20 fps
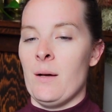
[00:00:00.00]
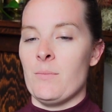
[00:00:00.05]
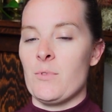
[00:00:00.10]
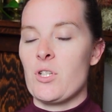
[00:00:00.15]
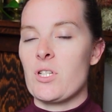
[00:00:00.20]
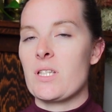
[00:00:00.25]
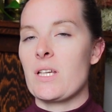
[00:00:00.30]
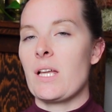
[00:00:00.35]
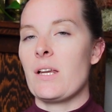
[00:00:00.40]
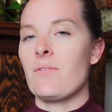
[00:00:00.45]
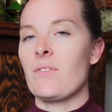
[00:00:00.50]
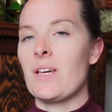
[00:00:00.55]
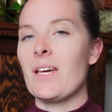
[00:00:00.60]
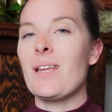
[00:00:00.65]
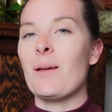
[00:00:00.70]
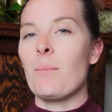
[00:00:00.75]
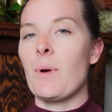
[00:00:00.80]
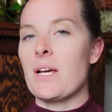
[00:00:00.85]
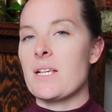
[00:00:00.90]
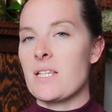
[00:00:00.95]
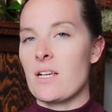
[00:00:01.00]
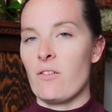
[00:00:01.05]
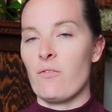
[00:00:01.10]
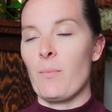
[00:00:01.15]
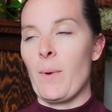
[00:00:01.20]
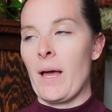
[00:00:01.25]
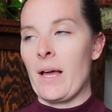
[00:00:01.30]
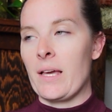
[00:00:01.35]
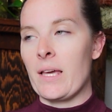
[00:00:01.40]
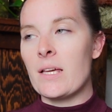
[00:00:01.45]
Just kind of getting myself
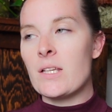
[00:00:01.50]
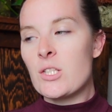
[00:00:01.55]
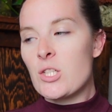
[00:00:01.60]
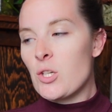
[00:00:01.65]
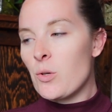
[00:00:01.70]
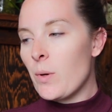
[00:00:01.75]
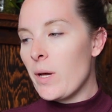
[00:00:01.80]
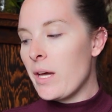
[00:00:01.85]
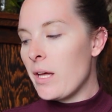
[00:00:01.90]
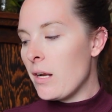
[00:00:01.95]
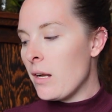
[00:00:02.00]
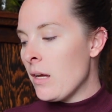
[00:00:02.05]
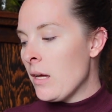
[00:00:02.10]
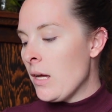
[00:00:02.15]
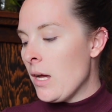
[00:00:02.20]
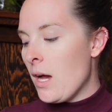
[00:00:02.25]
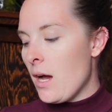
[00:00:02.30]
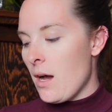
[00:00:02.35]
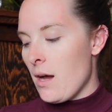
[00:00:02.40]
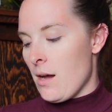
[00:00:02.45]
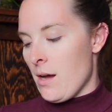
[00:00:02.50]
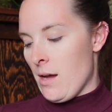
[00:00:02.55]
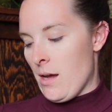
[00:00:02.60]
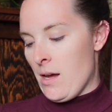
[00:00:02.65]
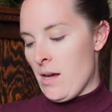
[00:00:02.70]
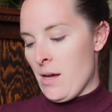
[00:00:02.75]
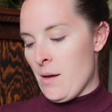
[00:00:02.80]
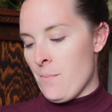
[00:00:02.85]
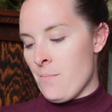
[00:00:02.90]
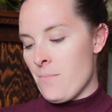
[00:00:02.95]
back into it.
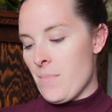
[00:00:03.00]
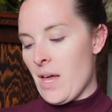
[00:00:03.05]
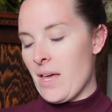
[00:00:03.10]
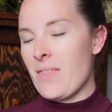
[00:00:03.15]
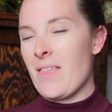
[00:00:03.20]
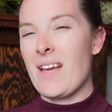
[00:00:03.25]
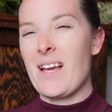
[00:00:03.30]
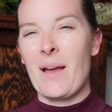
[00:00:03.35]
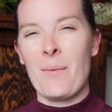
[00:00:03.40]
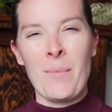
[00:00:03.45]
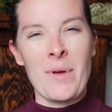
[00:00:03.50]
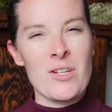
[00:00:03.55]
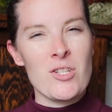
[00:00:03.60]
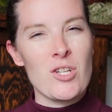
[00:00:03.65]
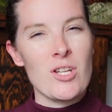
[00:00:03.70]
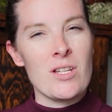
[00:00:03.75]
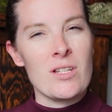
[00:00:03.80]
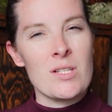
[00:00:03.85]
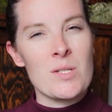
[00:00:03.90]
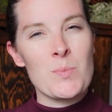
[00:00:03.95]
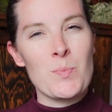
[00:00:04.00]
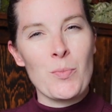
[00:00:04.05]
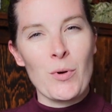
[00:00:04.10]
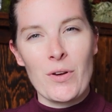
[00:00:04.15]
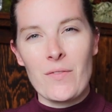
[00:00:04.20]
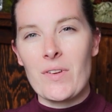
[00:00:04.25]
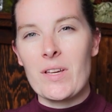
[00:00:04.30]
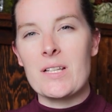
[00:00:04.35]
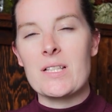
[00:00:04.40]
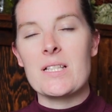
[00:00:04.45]
I think I mentioned
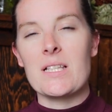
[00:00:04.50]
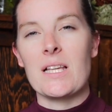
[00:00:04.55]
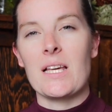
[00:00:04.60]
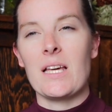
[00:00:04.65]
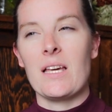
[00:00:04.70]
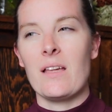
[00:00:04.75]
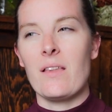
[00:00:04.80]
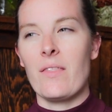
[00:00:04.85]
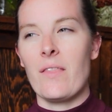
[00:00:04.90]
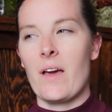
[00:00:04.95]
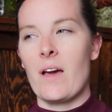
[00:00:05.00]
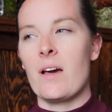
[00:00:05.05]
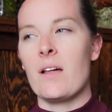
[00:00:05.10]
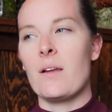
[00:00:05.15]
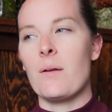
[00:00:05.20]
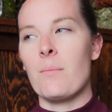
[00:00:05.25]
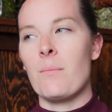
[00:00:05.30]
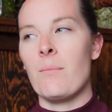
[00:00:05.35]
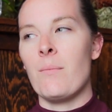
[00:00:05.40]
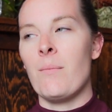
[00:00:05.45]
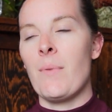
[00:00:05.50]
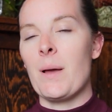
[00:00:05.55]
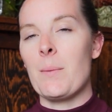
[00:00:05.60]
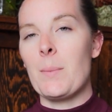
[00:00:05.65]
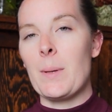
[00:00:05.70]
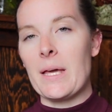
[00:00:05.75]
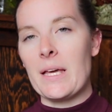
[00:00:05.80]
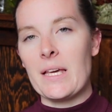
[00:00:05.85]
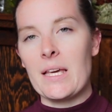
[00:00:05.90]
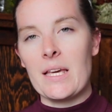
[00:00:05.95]
previously that my
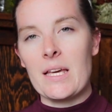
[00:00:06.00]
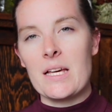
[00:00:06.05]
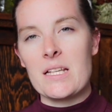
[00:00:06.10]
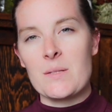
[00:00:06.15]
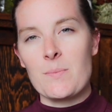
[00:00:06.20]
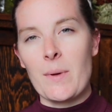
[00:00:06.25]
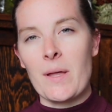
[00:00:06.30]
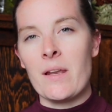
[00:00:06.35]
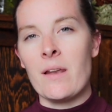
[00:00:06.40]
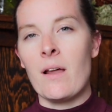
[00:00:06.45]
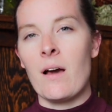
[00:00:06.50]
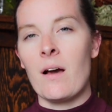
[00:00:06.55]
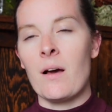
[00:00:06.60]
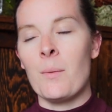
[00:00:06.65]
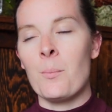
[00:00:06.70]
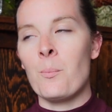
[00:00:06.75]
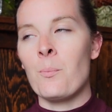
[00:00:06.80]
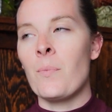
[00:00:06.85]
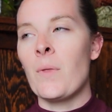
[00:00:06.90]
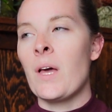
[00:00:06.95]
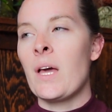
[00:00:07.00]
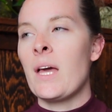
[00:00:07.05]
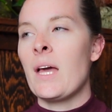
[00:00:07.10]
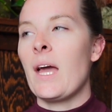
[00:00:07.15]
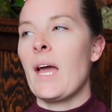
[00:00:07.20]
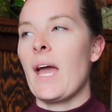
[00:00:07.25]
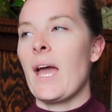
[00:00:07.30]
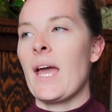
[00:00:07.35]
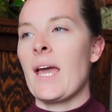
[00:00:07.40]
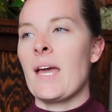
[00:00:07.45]
pinky has been numb,
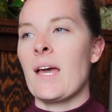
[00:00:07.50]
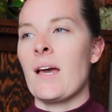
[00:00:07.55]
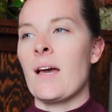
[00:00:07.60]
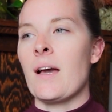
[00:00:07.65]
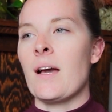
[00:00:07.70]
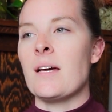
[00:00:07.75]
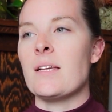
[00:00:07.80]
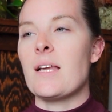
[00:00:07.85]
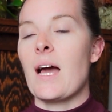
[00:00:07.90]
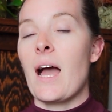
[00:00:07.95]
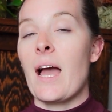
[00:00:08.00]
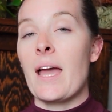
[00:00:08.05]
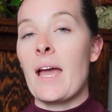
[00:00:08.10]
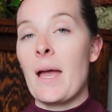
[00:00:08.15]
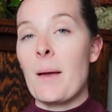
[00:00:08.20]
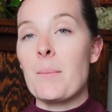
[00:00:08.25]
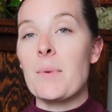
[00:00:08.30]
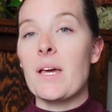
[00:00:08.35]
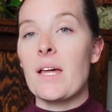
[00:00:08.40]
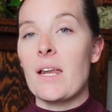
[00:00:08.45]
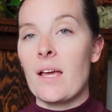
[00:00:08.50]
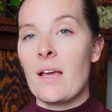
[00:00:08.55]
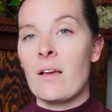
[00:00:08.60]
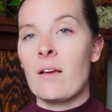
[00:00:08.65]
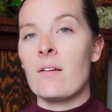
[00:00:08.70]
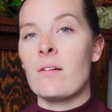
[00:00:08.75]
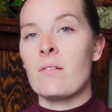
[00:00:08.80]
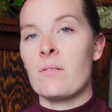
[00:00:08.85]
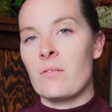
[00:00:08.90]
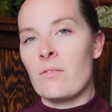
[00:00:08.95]
and I am
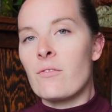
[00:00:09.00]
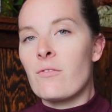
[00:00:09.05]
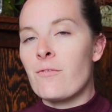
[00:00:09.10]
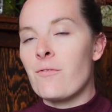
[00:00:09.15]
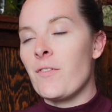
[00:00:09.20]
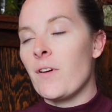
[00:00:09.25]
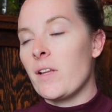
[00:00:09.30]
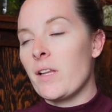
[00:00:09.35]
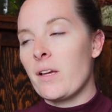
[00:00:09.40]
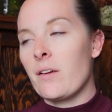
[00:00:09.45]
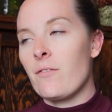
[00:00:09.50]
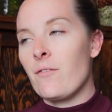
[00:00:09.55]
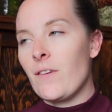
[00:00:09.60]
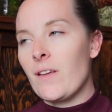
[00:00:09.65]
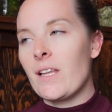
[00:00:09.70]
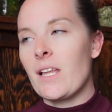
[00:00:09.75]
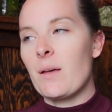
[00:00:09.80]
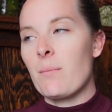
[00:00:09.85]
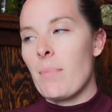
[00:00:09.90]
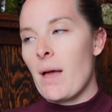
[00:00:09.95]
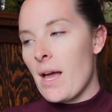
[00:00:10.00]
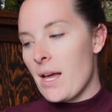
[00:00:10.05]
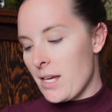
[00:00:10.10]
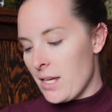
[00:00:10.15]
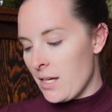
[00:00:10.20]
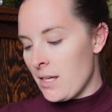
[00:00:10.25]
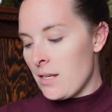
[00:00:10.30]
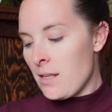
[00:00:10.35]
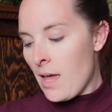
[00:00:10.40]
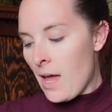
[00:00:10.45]
getting feeling back
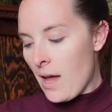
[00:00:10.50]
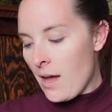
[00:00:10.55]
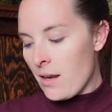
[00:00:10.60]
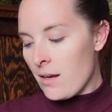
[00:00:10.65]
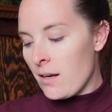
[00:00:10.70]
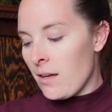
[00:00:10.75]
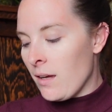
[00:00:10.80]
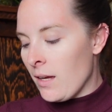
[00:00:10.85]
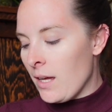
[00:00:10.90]
in that.